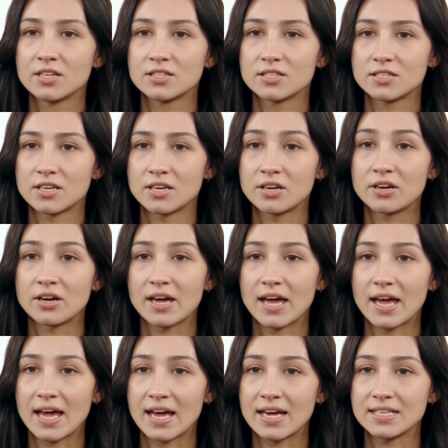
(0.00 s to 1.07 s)
to
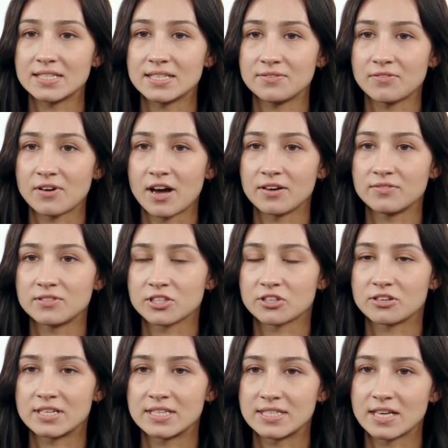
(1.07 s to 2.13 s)
85
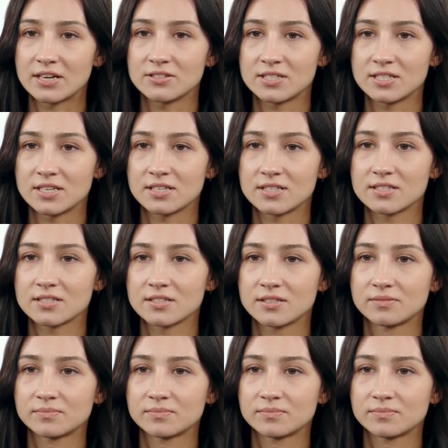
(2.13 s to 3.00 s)
degrees Celsius.